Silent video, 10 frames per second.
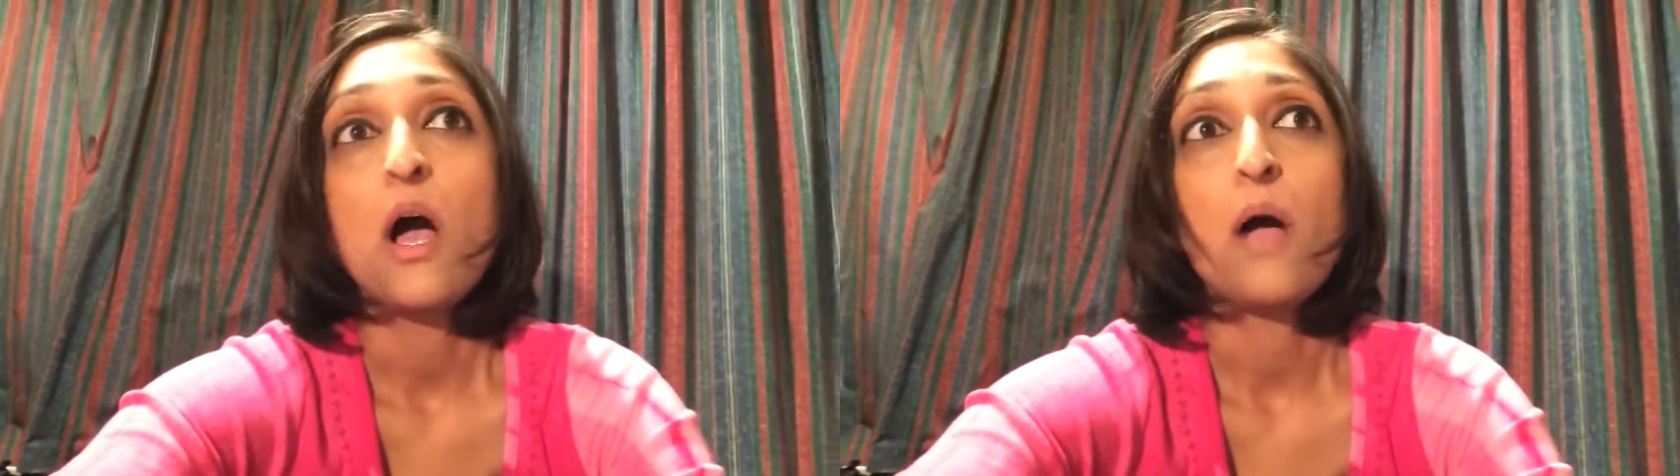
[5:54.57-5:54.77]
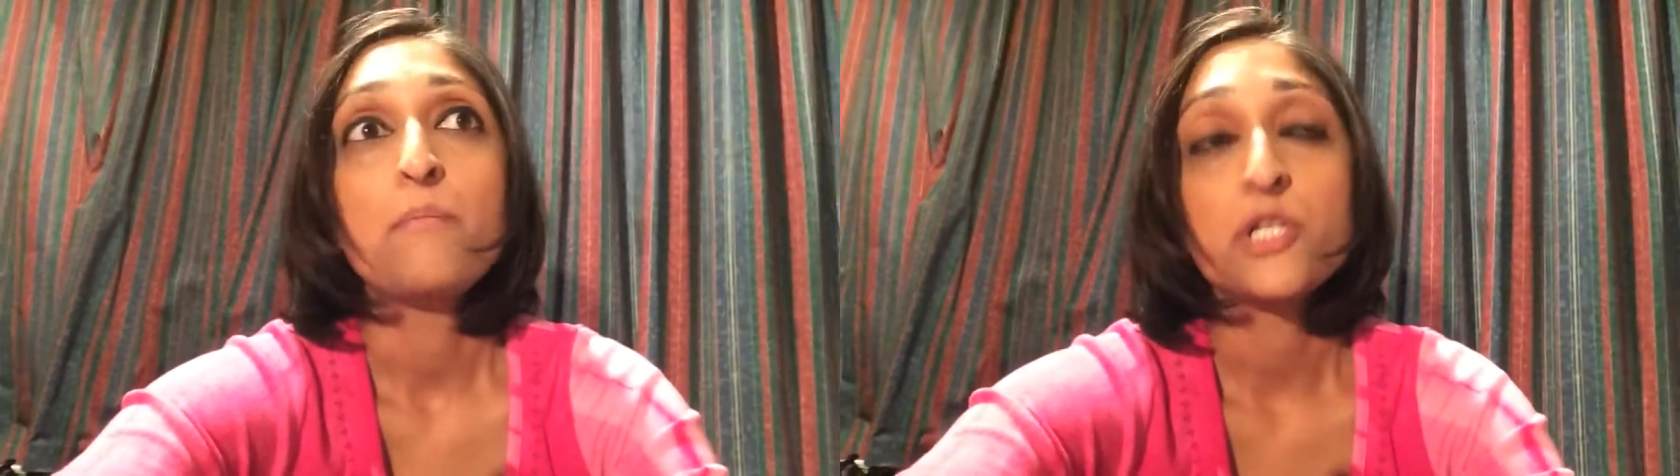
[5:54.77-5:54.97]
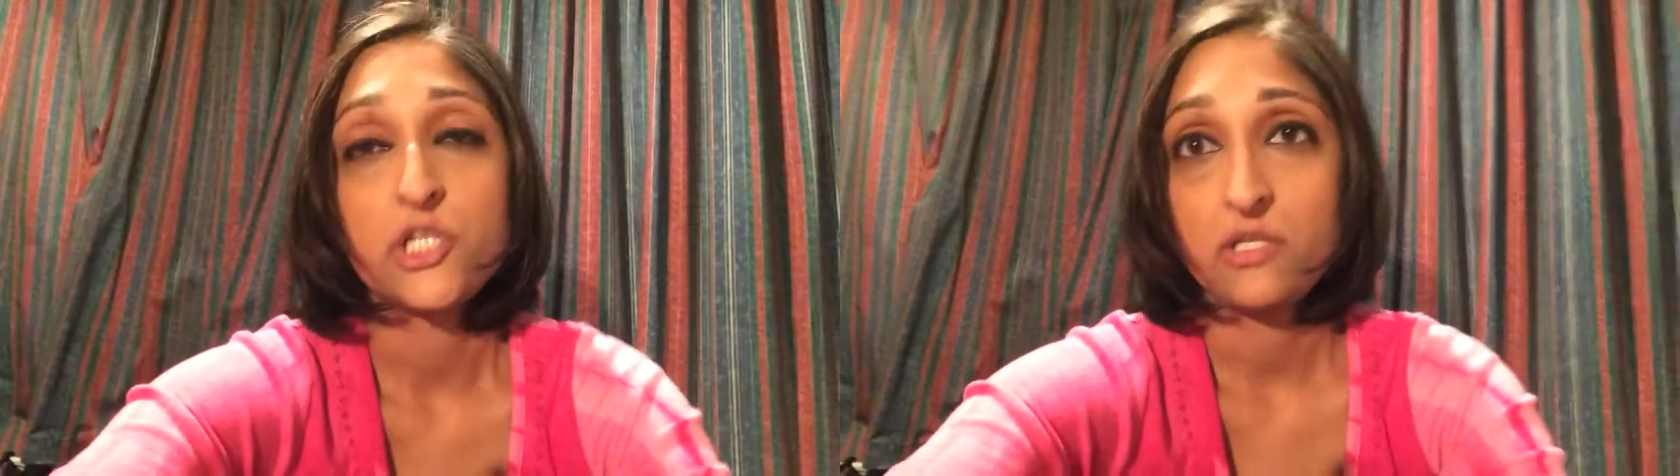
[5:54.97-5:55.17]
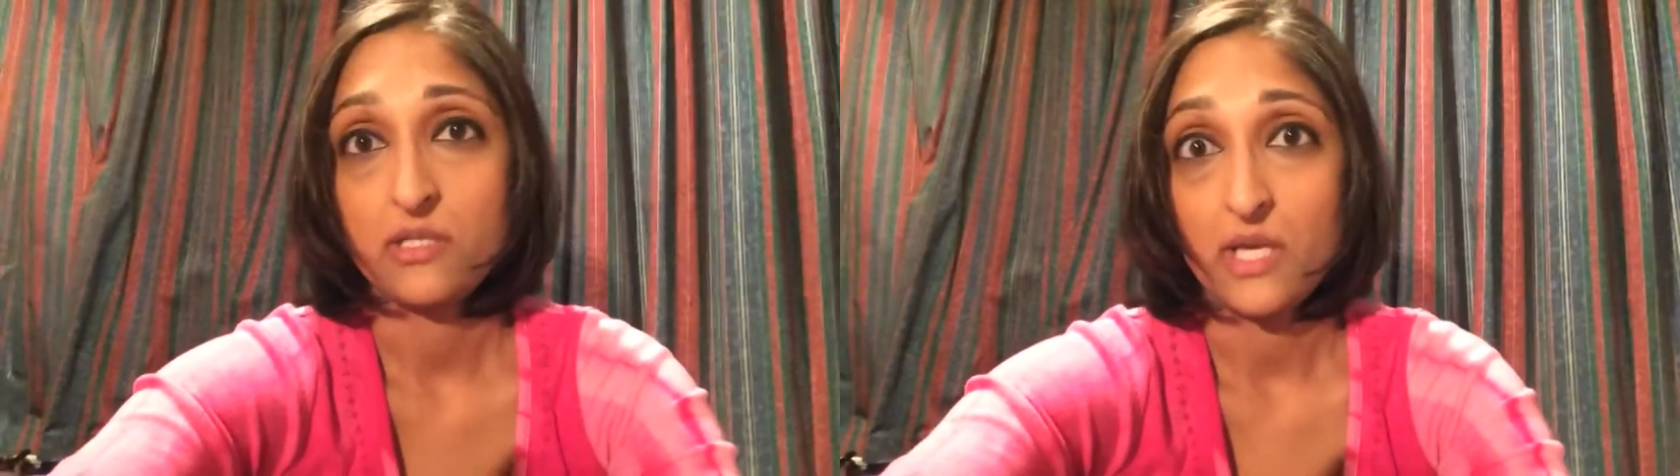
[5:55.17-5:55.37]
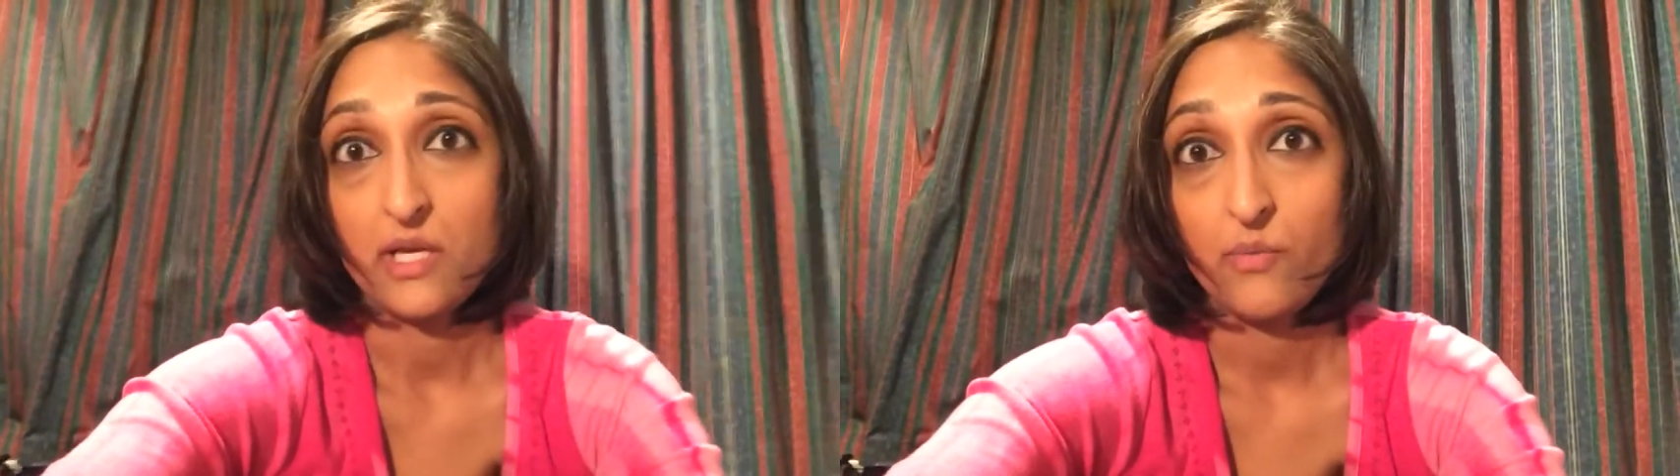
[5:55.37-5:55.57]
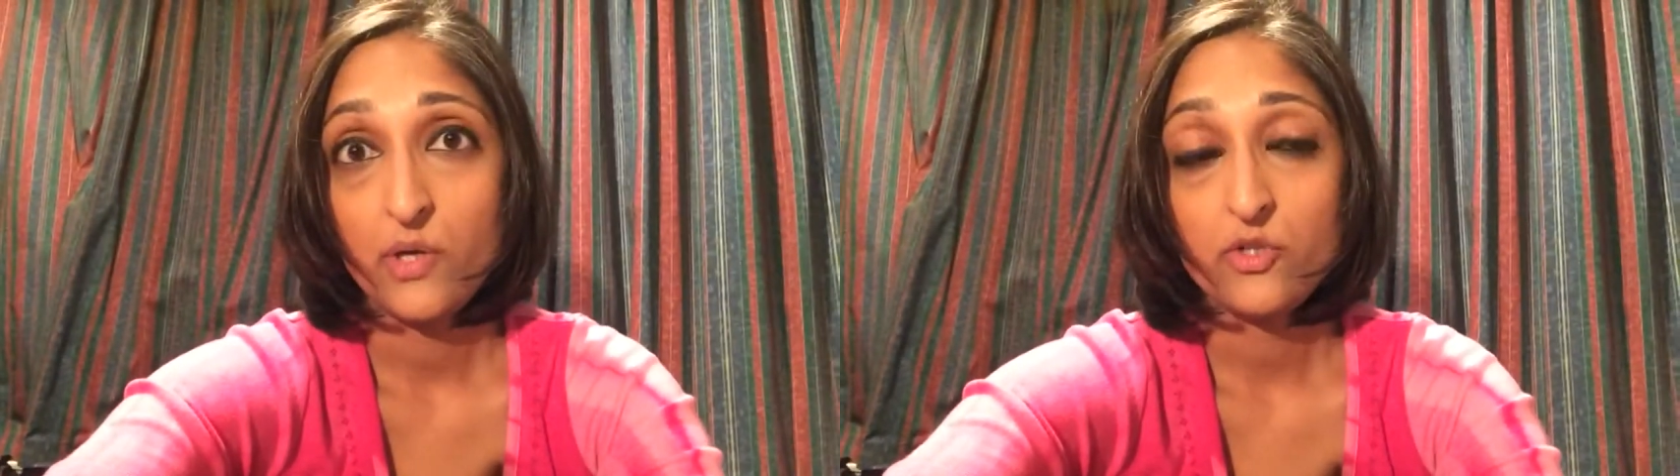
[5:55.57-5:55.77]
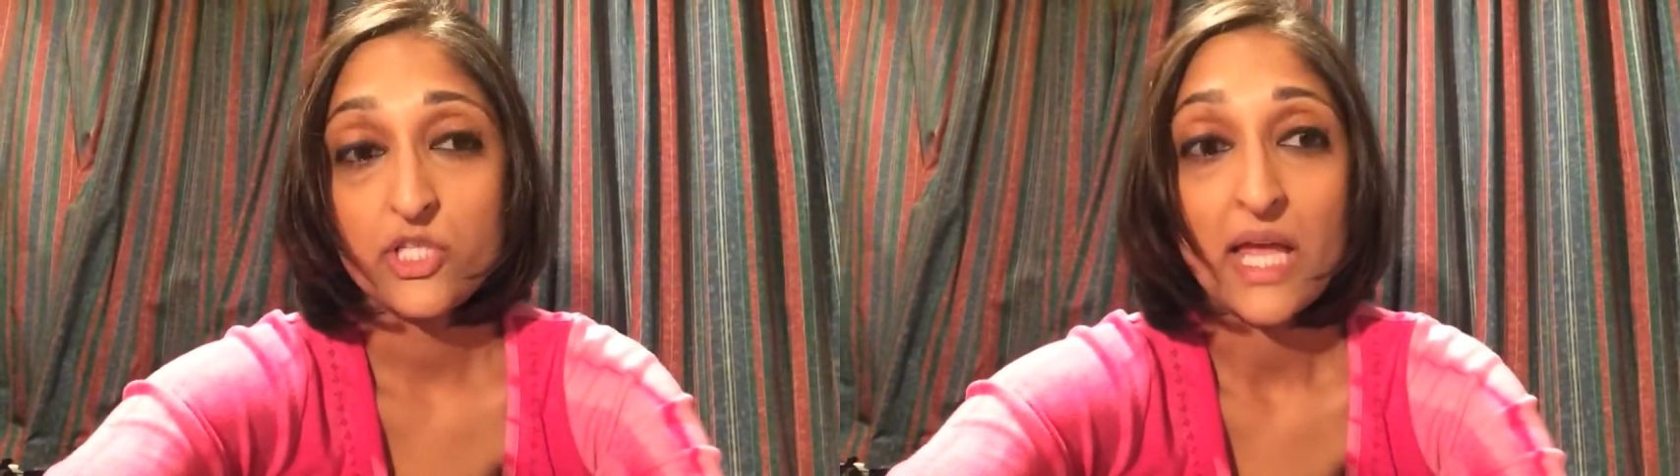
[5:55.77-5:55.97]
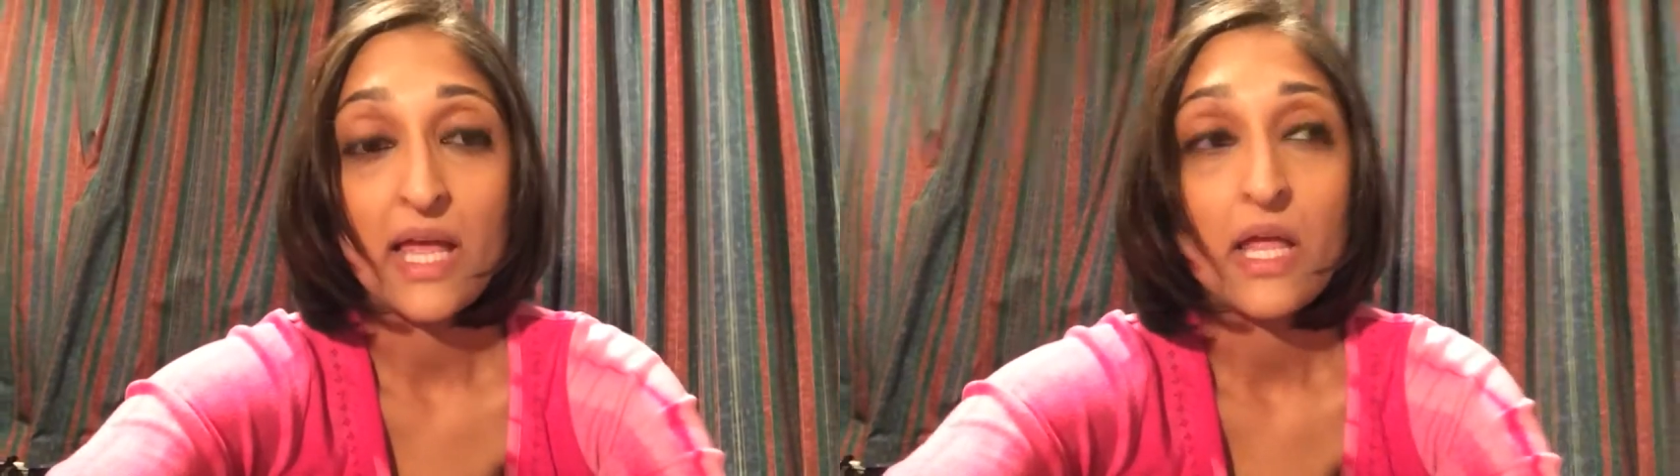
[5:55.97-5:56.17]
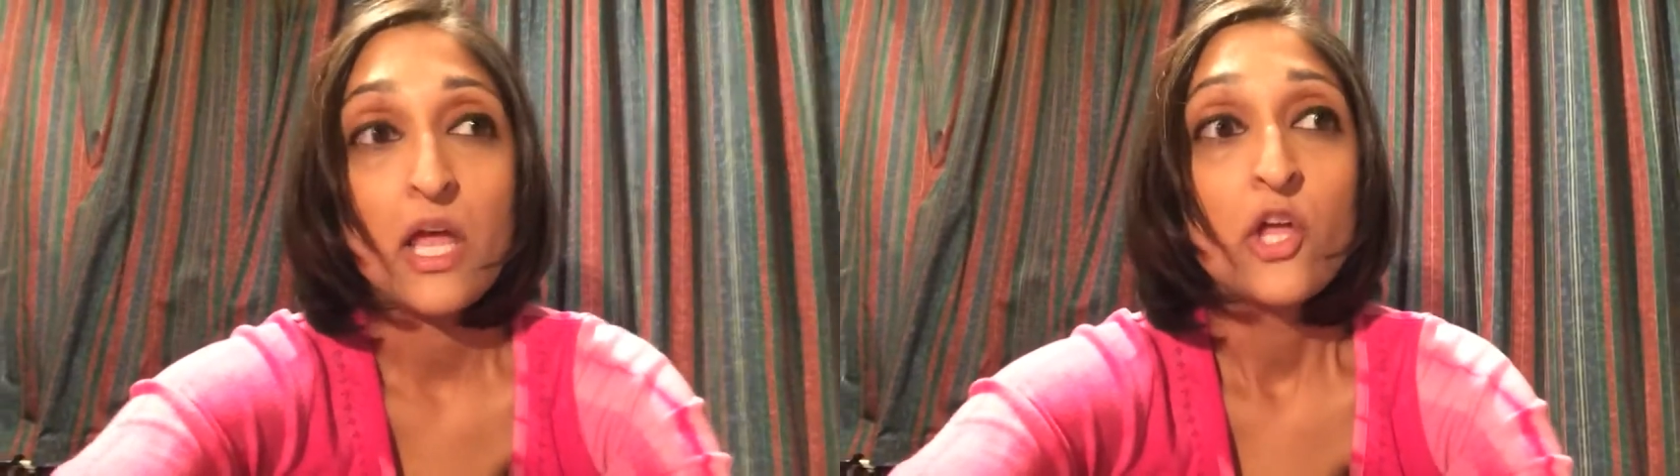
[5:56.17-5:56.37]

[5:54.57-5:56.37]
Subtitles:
But she does it in her wheelchair.